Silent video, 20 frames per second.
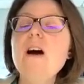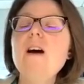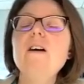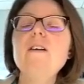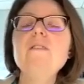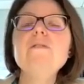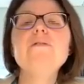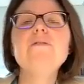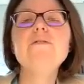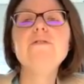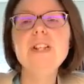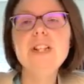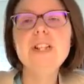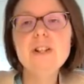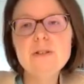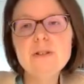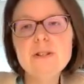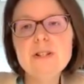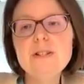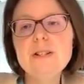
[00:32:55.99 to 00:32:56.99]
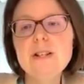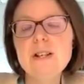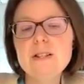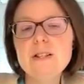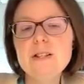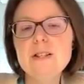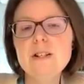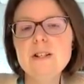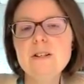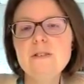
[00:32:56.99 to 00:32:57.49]
are very
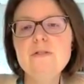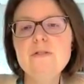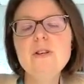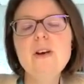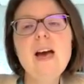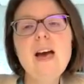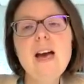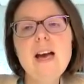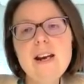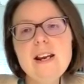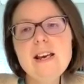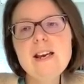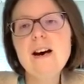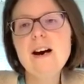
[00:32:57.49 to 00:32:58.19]
sensitive to any